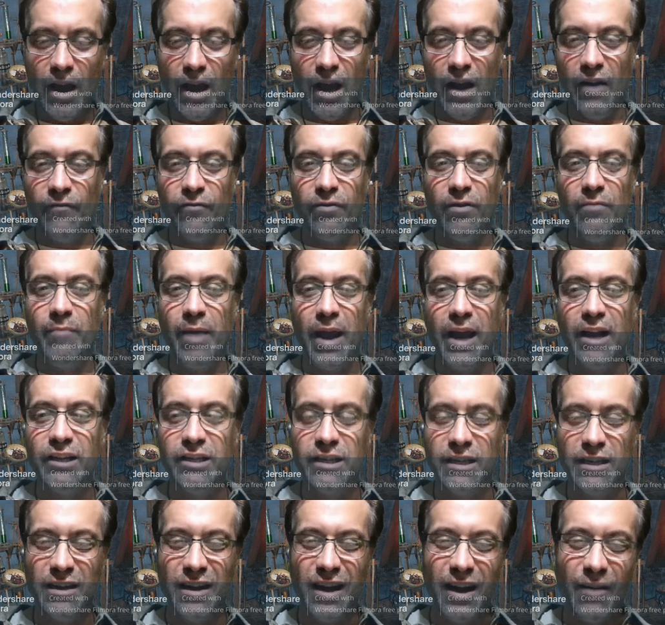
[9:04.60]

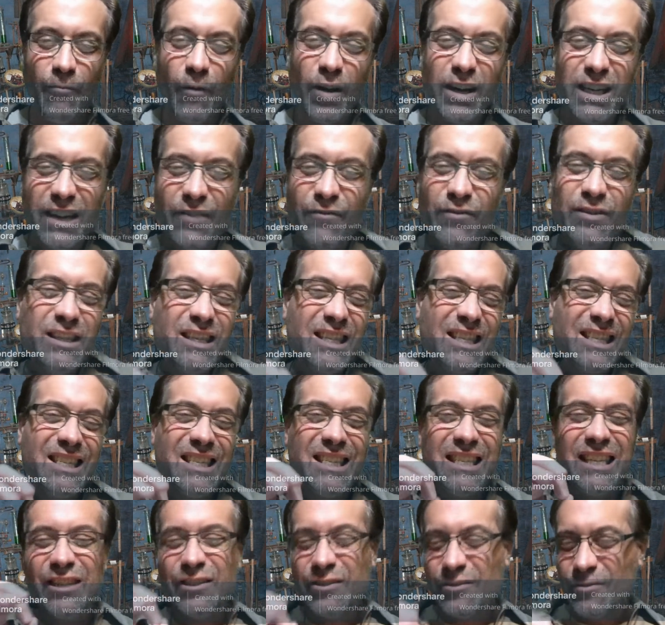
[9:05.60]
information on what different
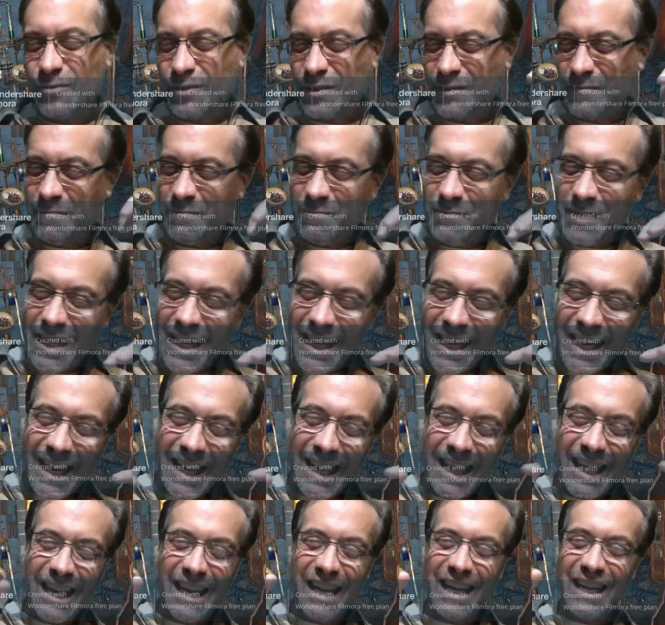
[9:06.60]
sigils
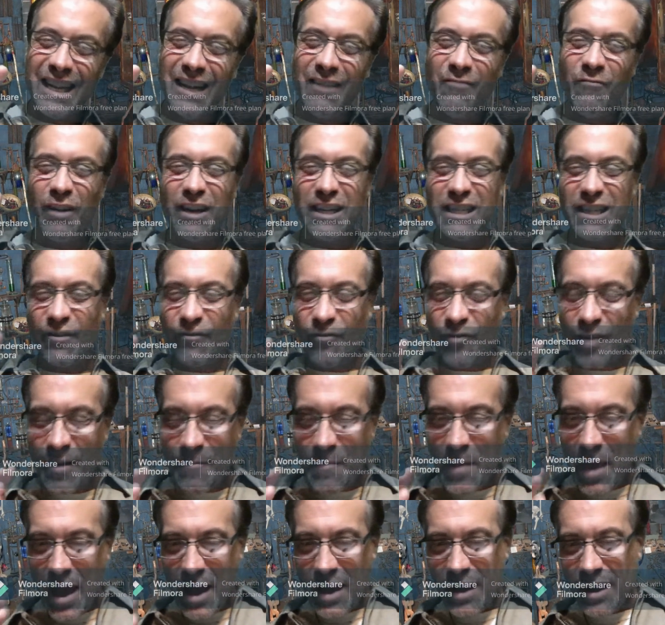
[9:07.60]
mean and what different,
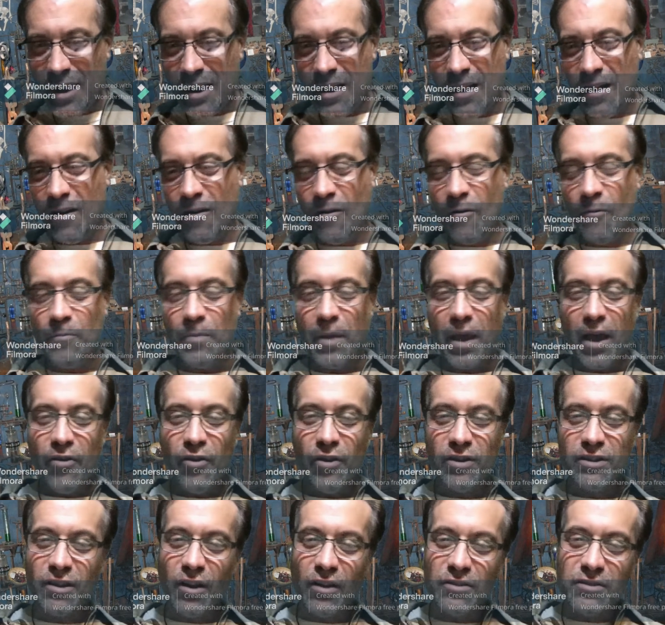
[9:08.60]

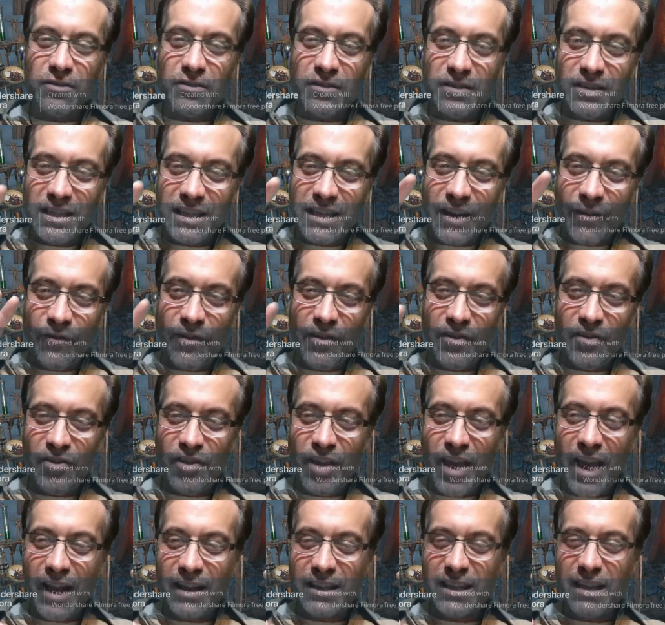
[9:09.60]
there's all sorts of different
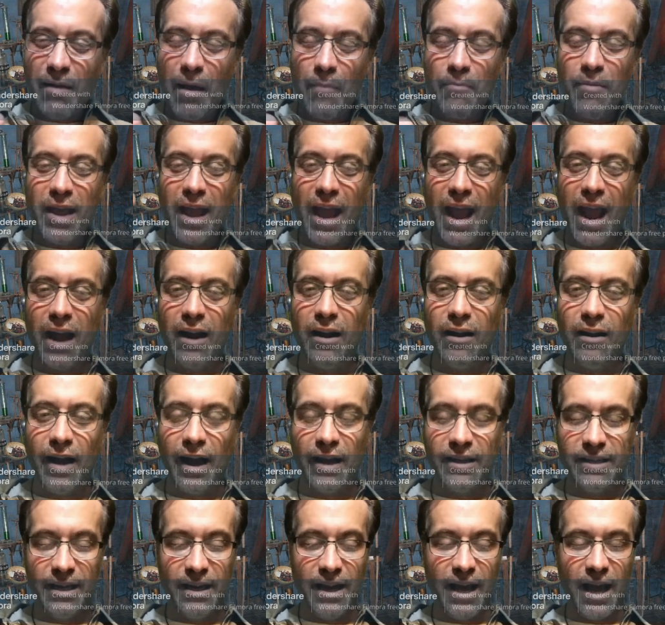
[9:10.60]
things that might be analyzing.